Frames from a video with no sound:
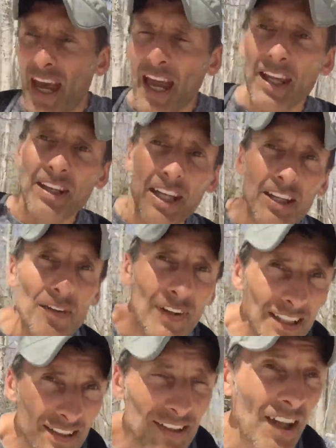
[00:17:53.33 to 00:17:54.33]
and in the
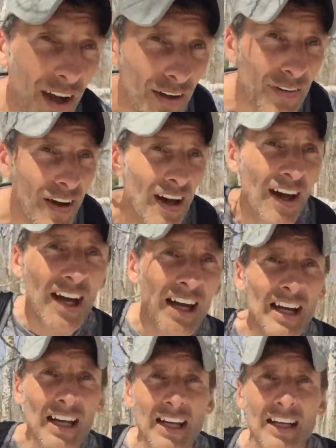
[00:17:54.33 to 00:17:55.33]
midst of
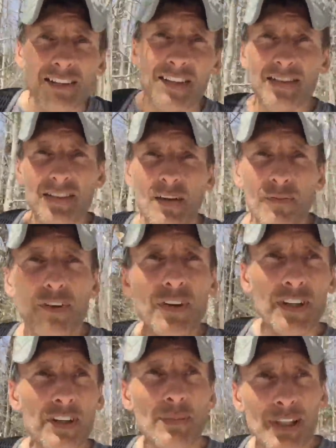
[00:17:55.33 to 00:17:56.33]

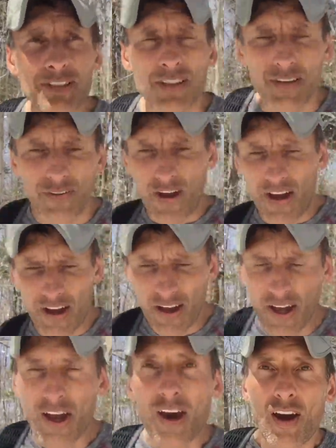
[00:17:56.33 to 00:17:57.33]
discomfort, in the midst of
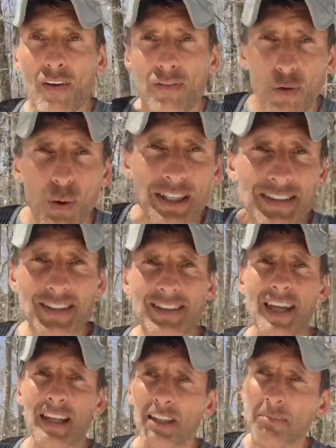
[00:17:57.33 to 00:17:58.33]
voices
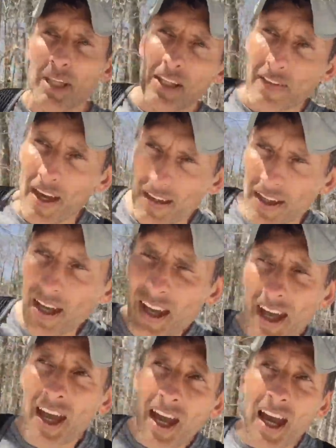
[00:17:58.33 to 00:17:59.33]
telling me that
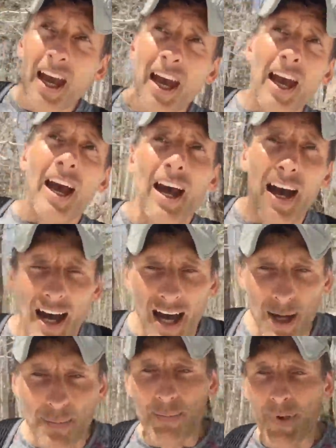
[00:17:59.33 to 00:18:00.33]

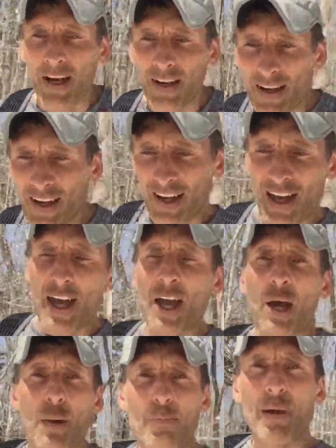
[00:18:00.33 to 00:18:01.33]
I'm
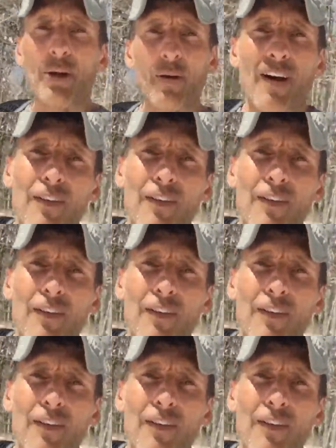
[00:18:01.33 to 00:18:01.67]
better